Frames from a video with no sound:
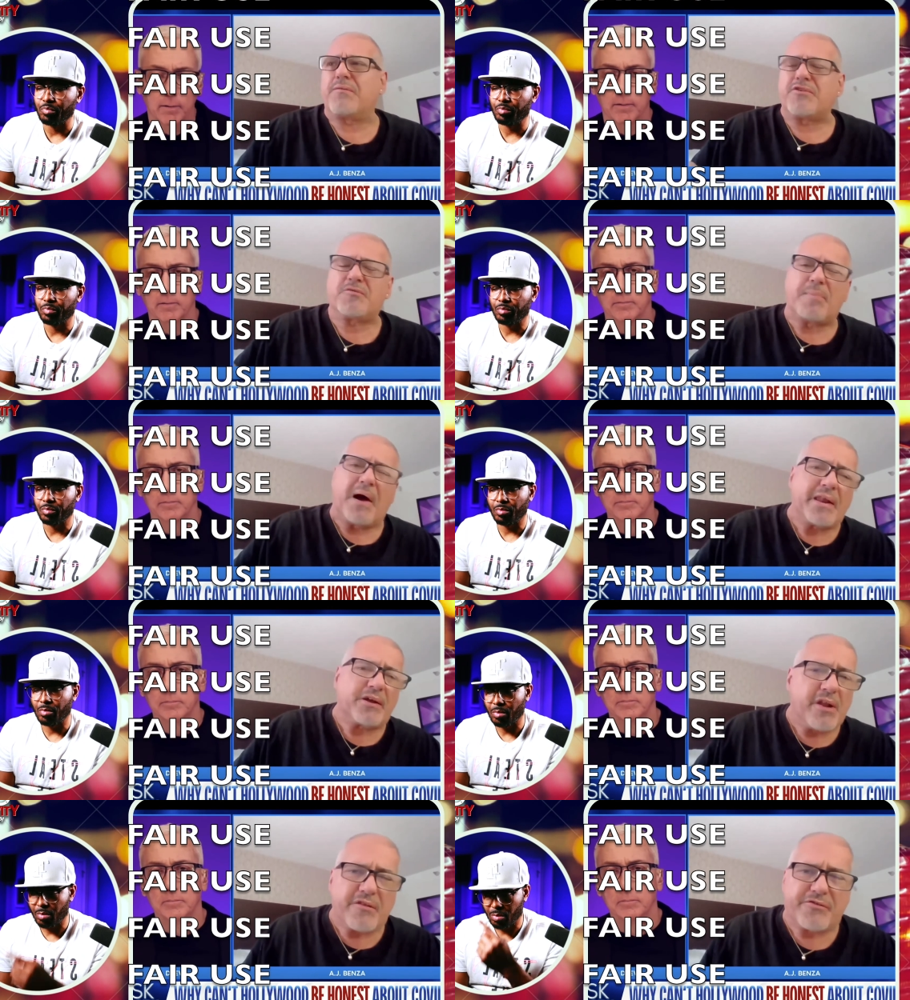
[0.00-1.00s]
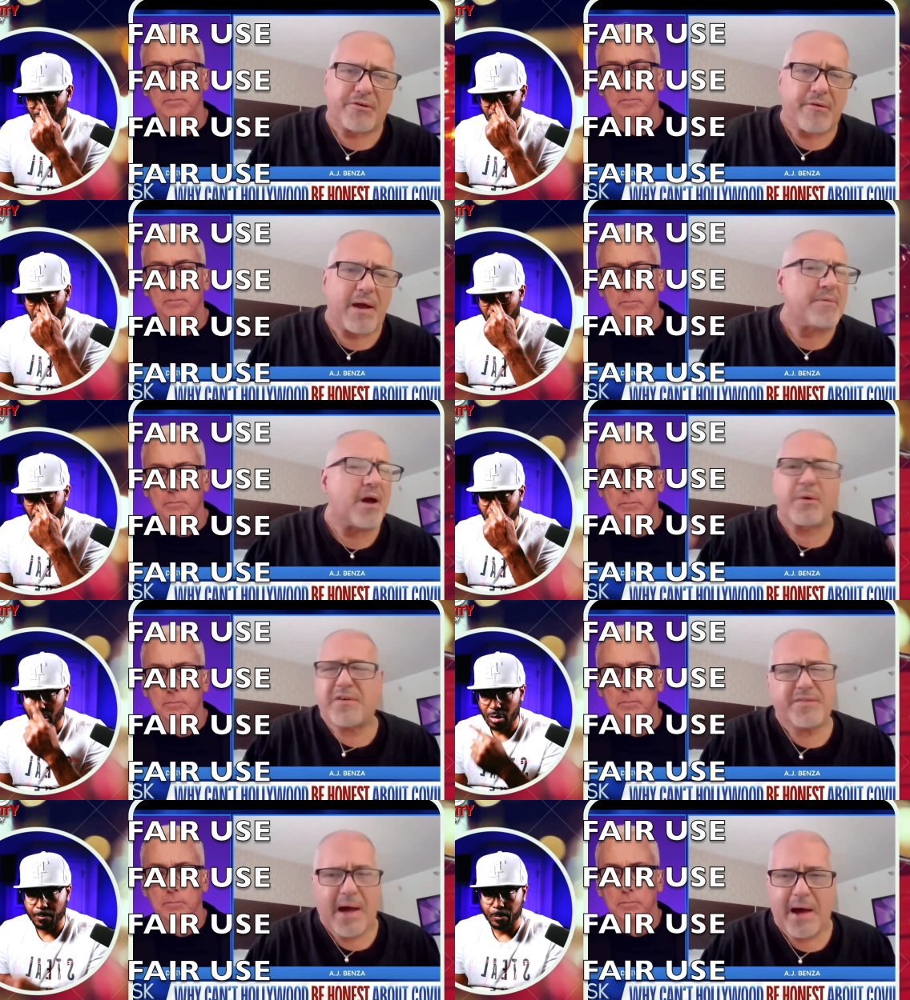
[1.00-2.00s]
Speaker 1: He's uh, responding on
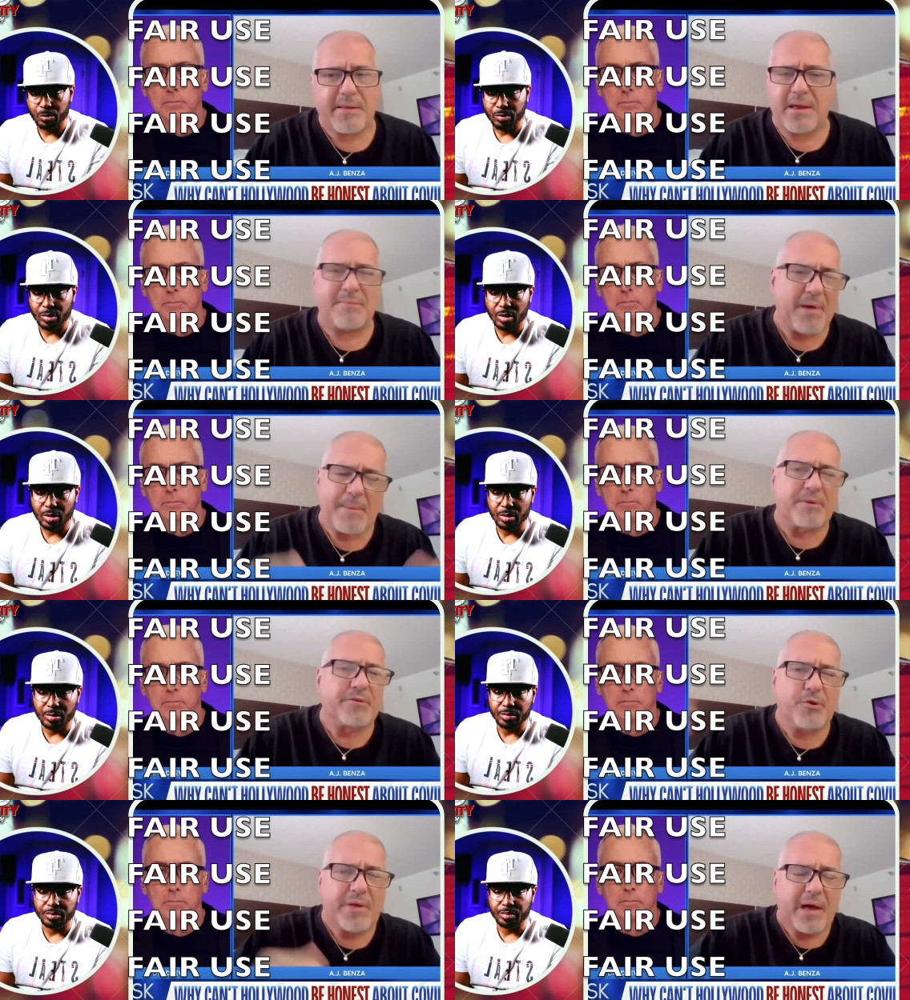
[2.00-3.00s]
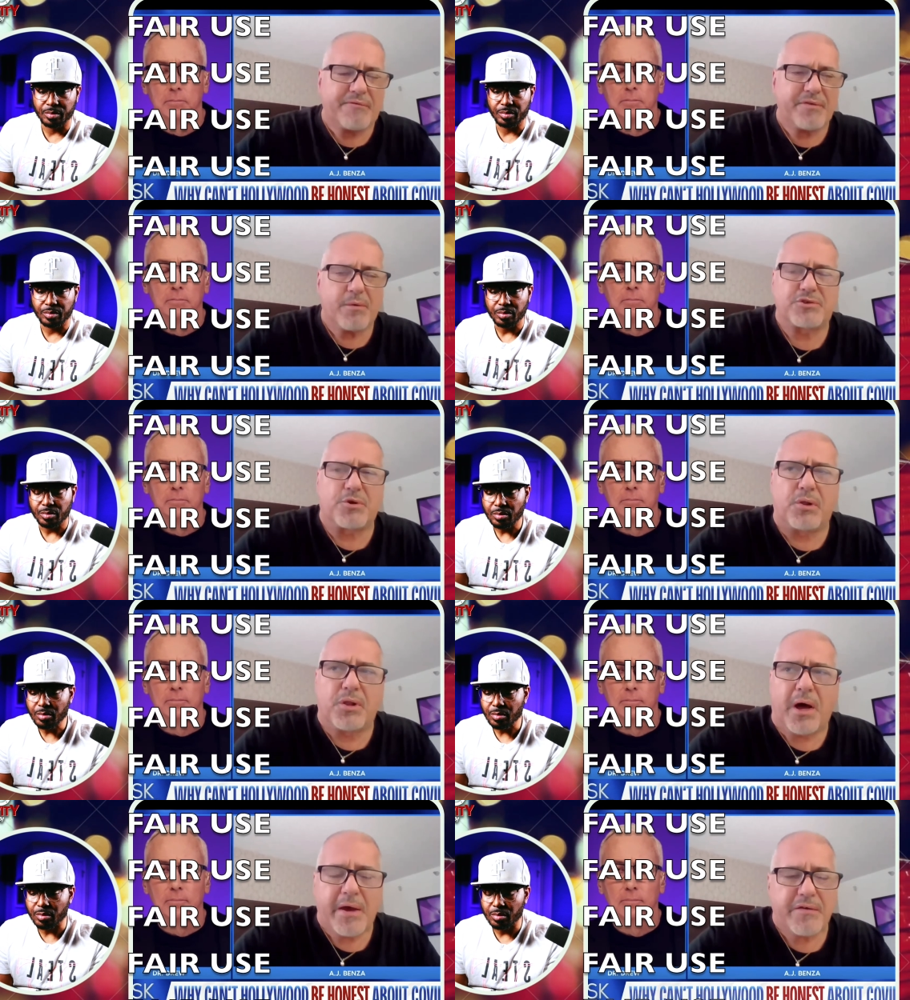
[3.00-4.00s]
Instagram. No, he's not. Uh, people do that
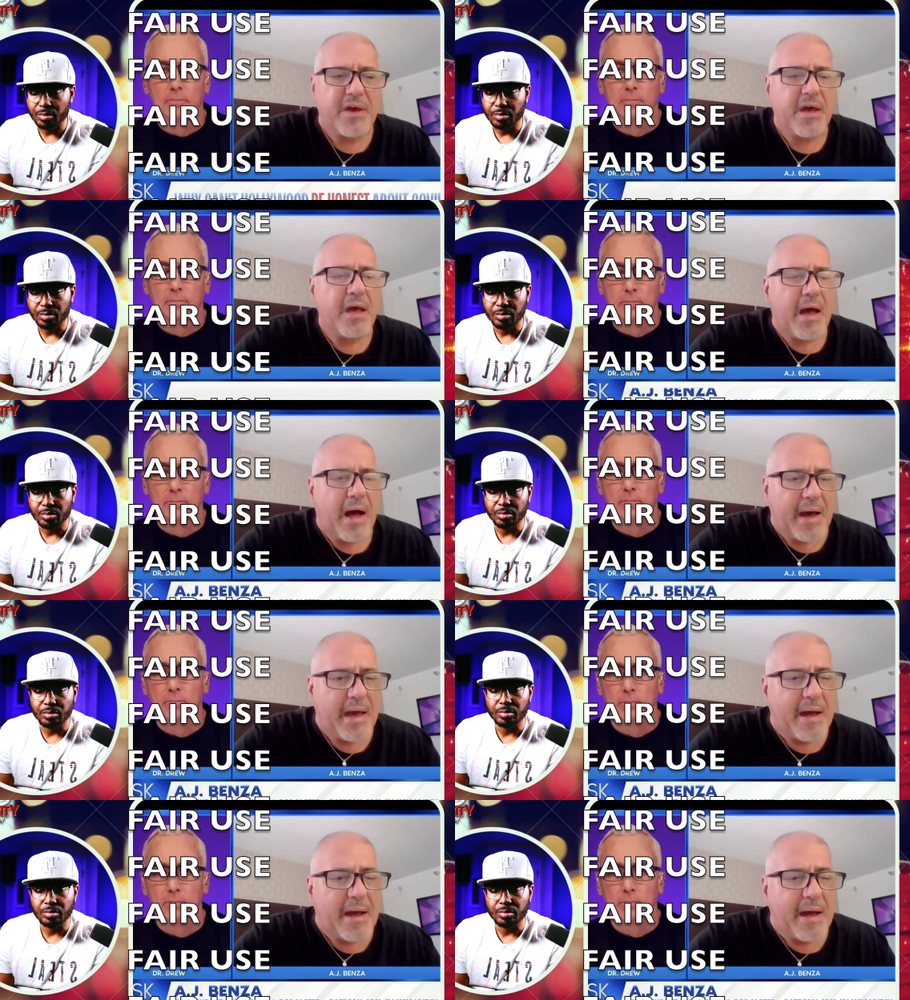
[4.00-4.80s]
for you. It's all lies.